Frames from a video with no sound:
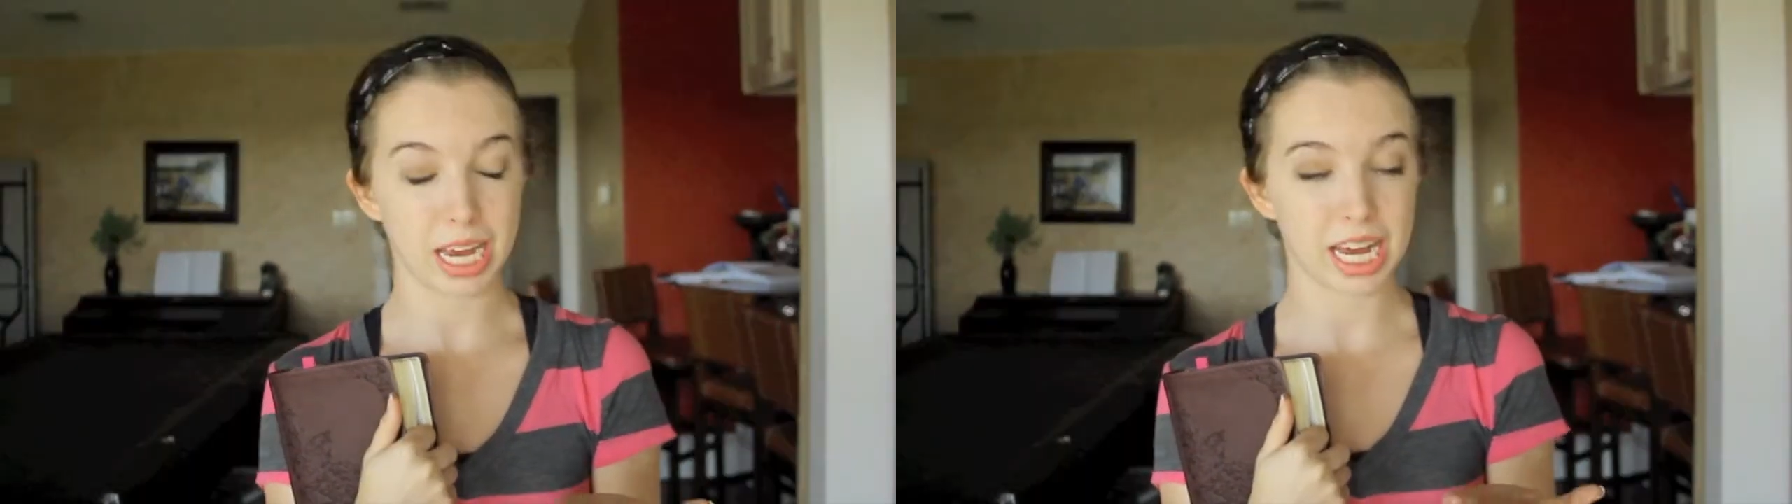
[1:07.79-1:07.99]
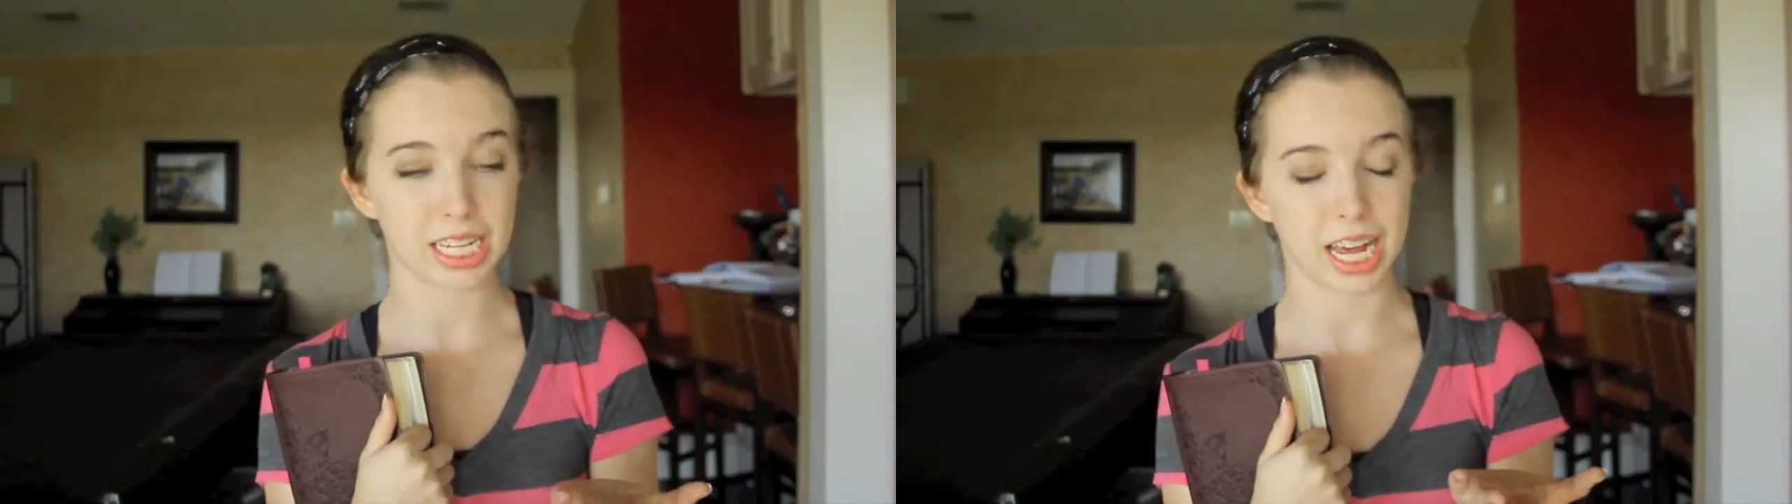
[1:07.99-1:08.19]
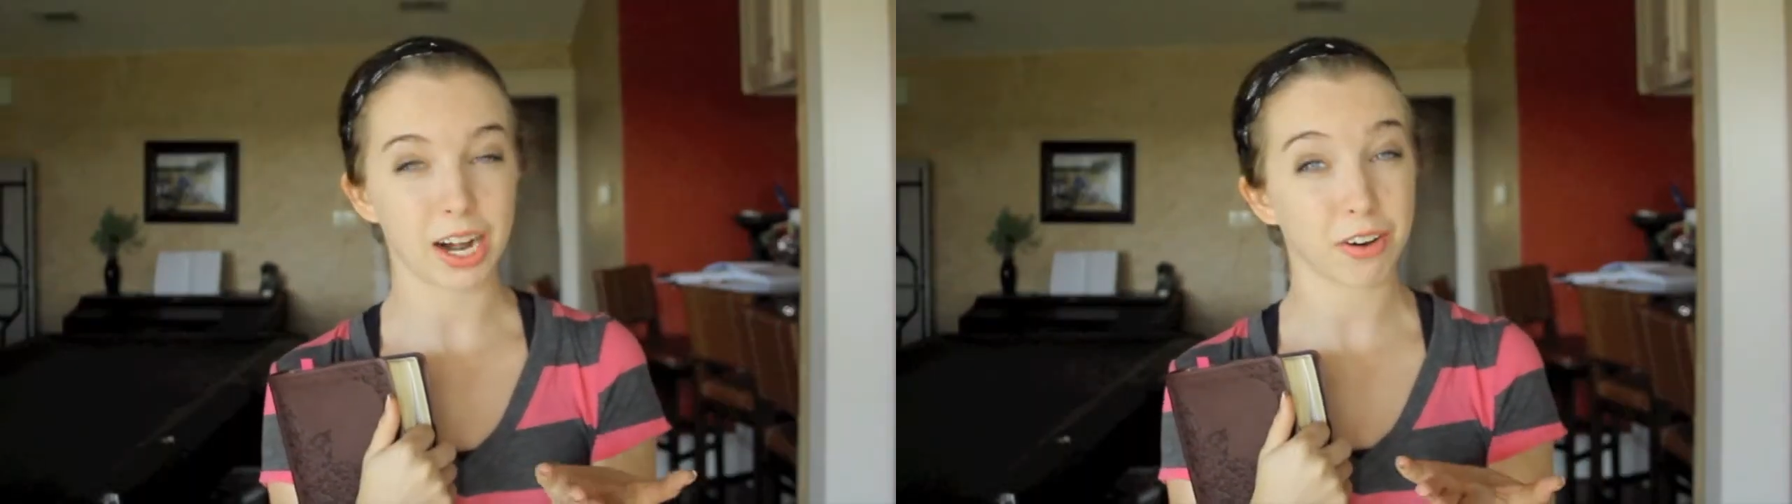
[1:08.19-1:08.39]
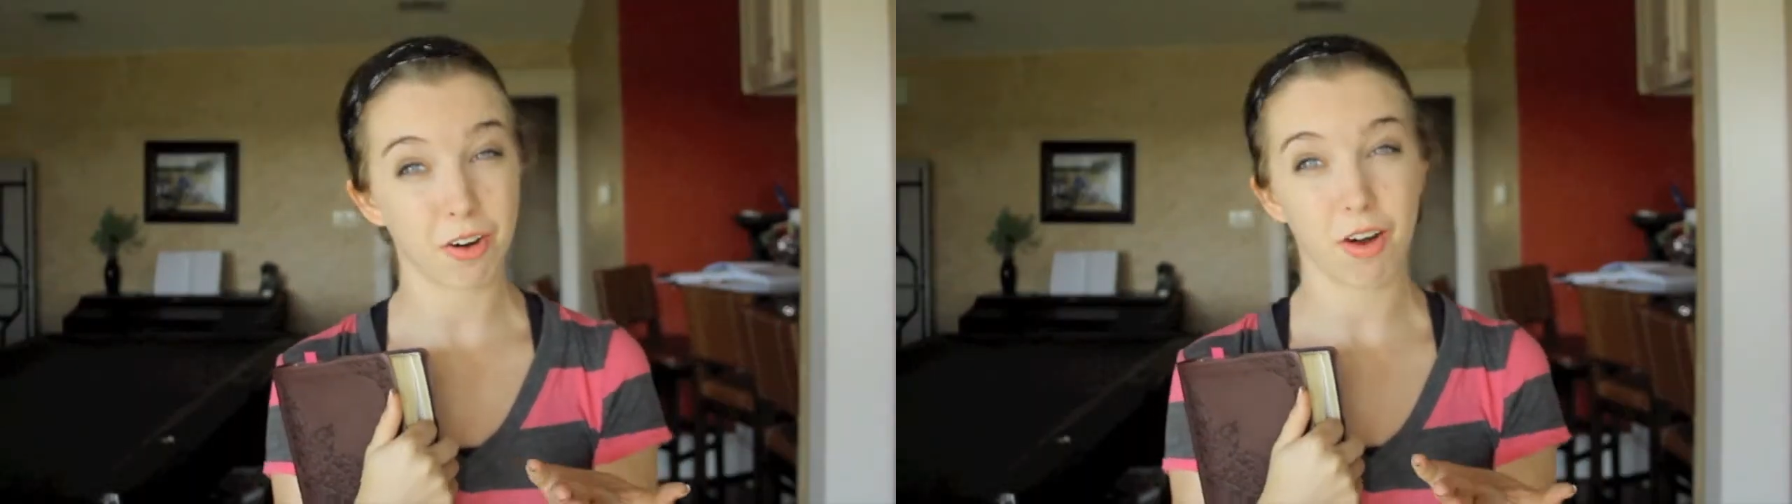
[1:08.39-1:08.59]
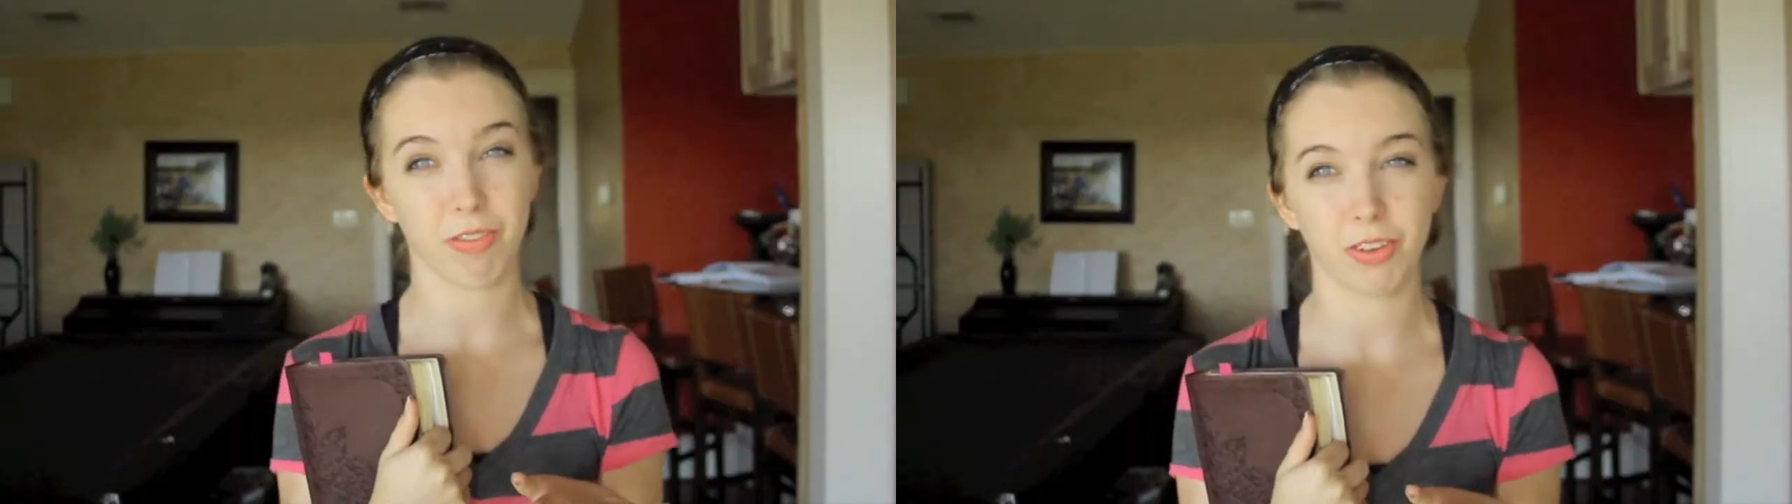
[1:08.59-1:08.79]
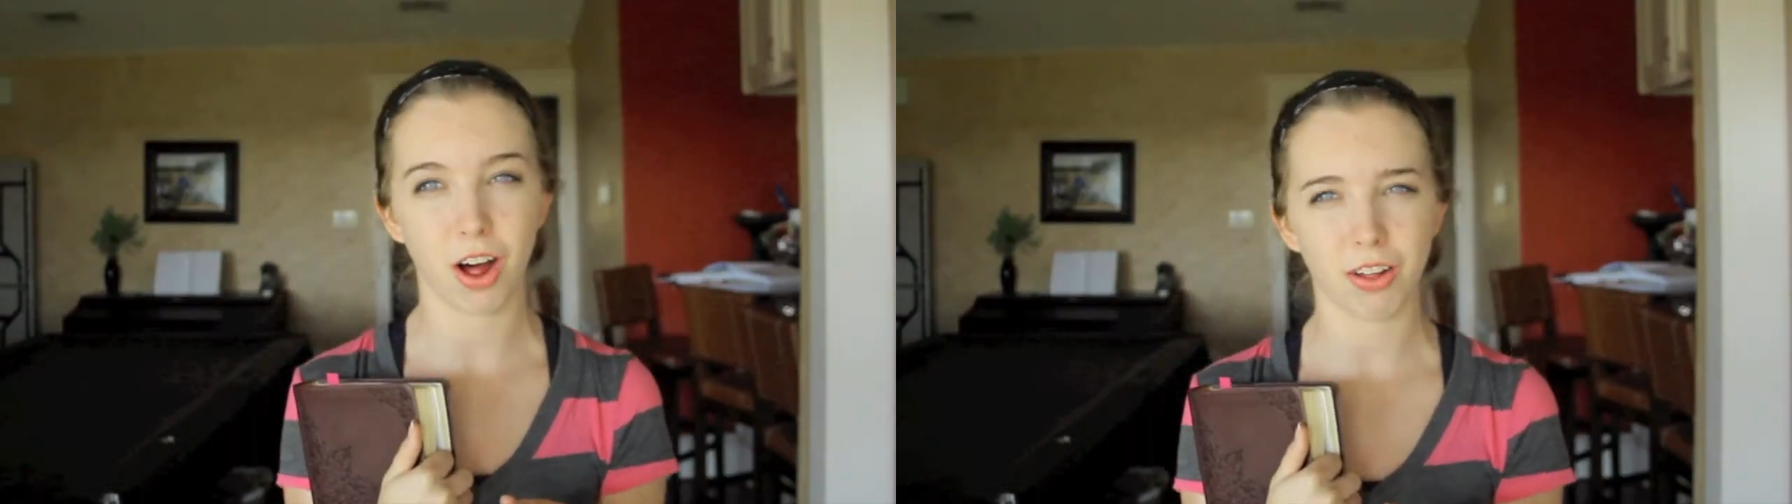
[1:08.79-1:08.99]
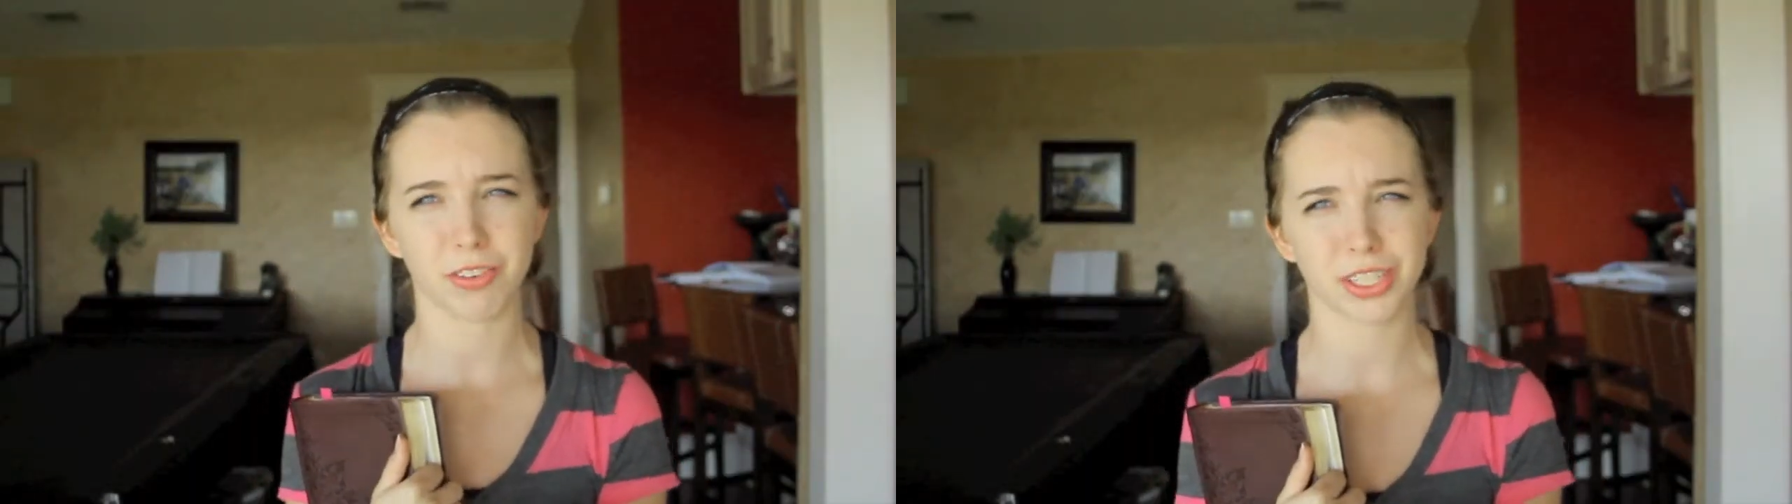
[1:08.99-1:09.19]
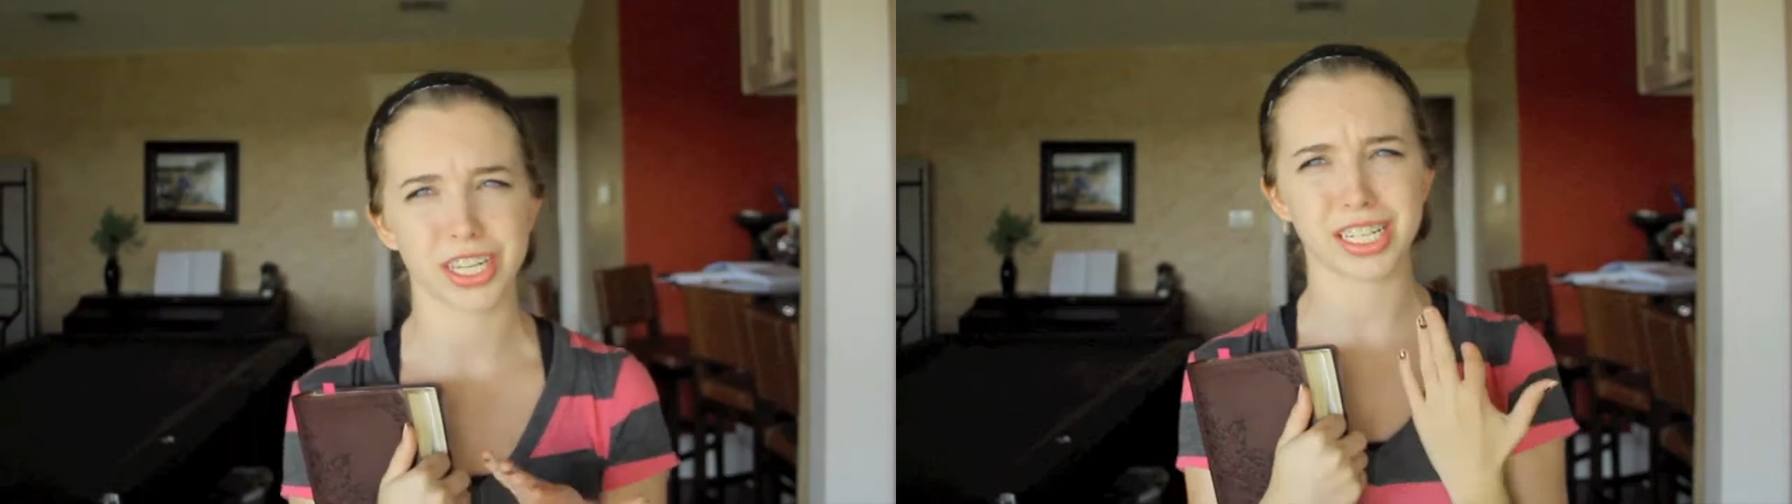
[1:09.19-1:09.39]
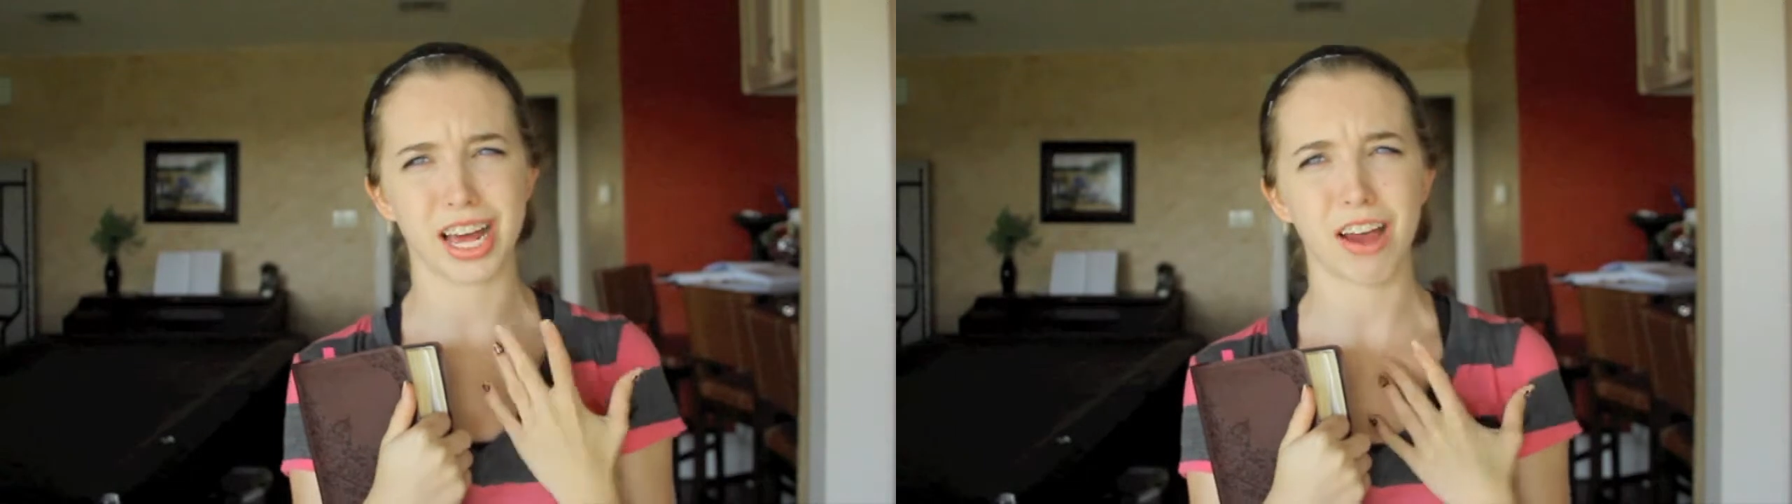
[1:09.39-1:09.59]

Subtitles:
Because I don't know if y'all have heard this,